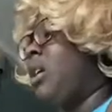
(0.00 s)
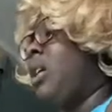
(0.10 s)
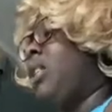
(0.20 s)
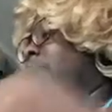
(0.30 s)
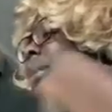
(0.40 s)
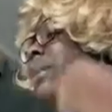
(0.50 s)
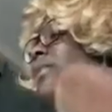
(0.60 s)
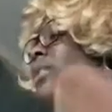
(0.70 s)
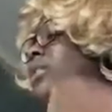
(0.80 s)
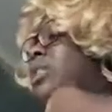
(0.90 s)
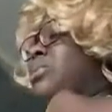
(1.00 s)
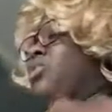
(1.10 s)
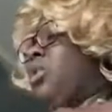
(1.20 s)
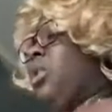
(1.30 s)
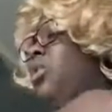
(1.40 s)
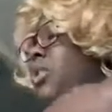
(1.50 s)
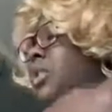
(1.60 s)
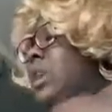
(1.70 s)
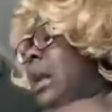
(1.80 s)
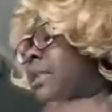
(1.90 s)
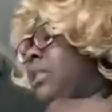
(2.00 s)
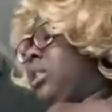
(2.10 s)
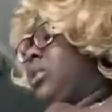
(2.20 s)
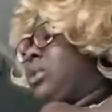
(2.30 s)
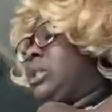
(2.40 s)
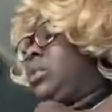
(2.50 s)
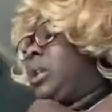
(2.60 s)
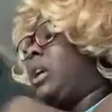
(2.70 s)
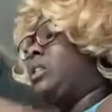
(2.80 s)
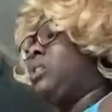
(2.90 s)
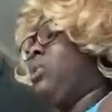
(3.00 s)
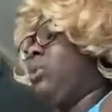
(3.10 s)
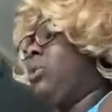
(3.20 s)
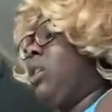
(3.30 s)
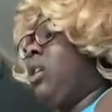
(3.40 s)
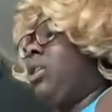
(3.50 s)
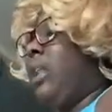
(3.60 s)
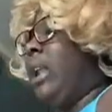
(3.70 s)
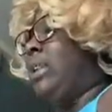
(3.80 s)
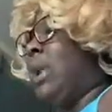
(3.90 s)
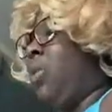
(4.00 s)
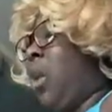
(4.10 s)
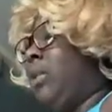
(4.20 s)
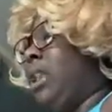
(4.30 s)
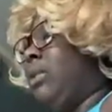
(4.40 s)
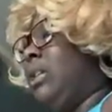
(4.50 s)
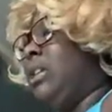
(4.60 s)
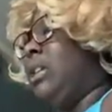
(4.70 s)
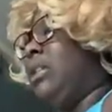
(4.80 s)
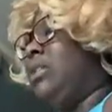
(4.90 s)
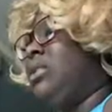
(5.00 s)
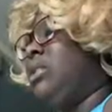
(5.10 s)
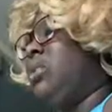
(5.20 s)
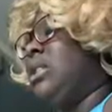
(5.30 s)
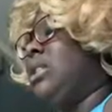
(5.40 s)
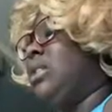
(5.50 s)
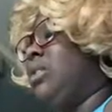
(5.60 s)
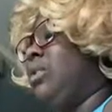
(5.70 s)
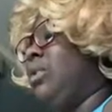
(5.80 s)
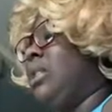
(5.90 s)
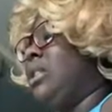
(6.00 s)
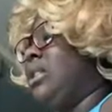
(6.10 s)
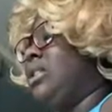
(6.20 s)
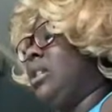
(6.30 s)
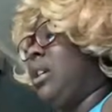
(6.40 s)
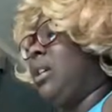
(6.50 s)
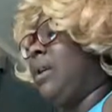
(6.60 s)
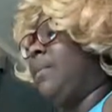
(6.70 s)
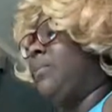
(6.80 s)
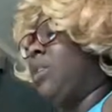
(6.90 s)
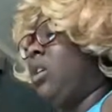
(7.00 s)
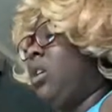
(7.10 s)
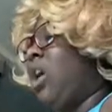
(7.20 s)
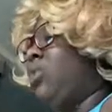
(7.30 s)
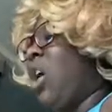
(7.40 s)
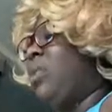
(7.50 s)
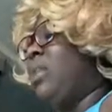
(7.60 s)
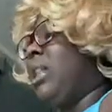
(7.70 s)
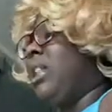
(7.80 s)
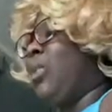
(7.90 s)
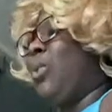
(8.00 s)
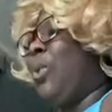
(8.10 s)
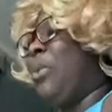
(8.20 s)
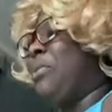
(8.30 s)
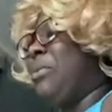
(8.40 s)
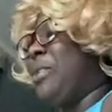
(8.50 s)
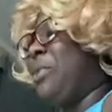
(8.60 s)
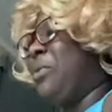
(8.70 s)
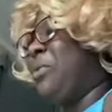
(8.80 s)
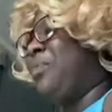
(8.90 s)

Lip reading: letting my fingertips trail over the top of the closest plant so that as I walked, they released their sweet, silvery scent into the air, around me like they were welcoming me home.